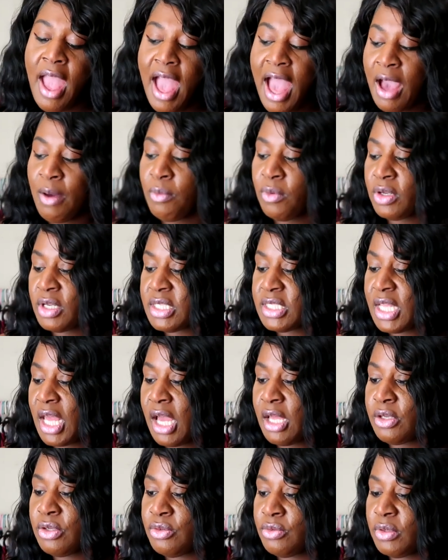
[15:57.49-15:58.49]
i want to
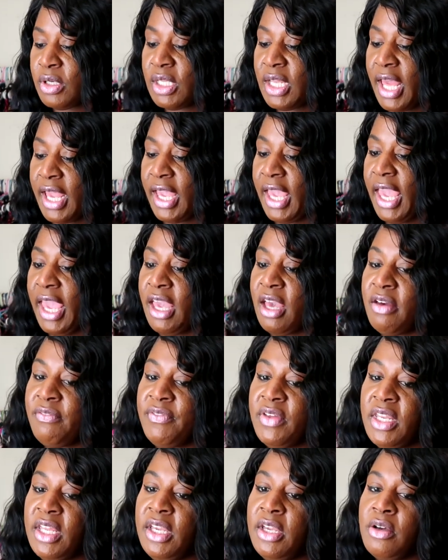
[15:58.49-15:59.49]
start doing like hair
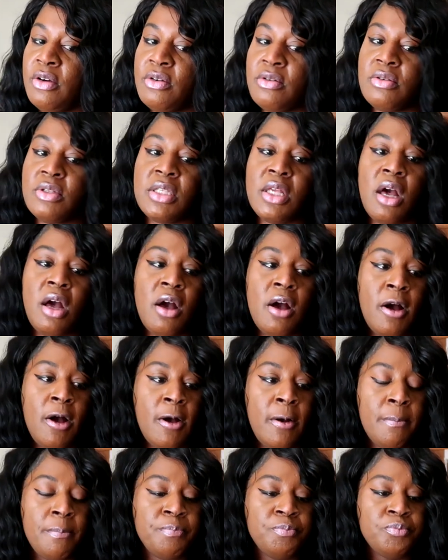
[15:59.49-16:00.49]
videos
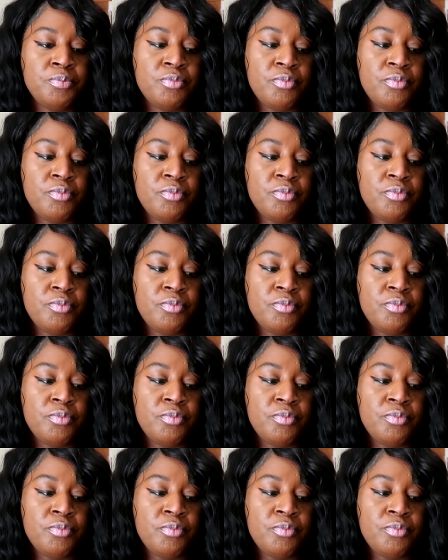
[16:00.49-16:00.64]
um